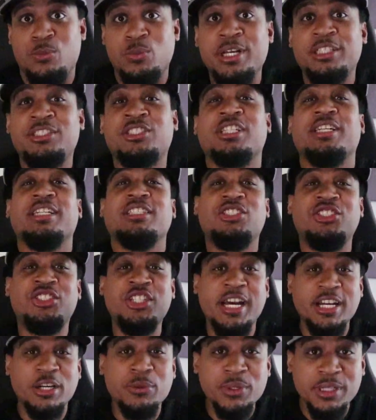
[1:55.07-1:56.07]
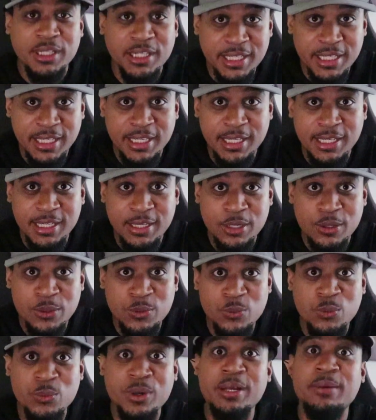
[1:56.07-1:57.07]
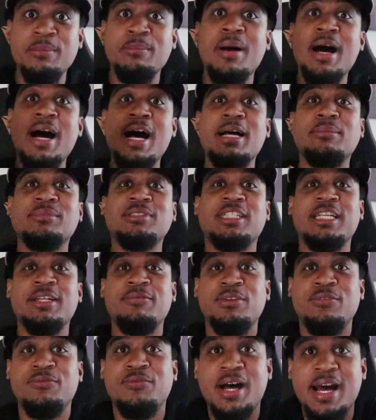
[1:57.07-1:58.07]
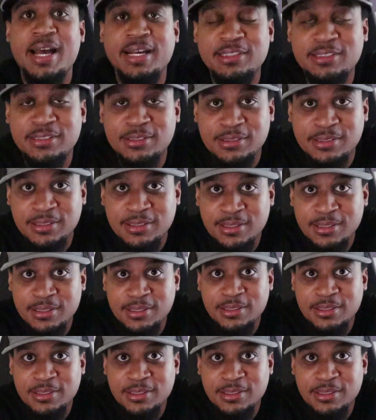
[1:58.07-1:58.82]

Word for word: which generally, when moms give advice